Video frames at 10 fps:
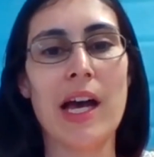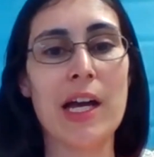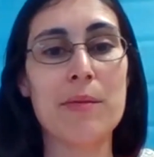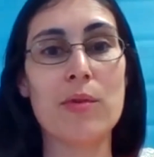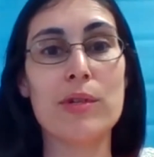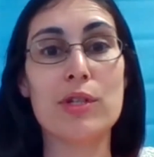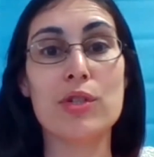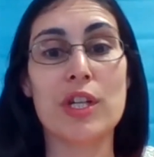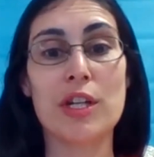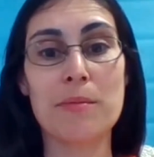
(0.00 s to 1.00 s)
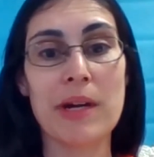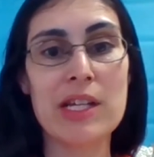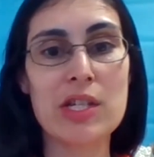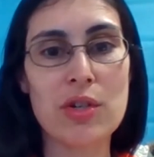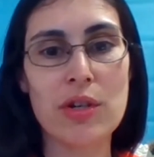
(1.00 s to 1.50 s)
I'm going to share
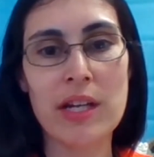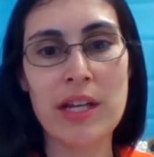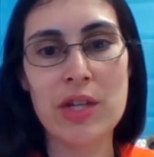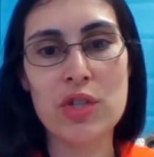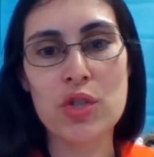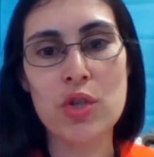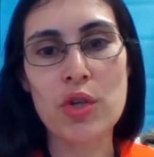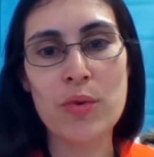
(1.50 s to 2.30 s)
my screen and show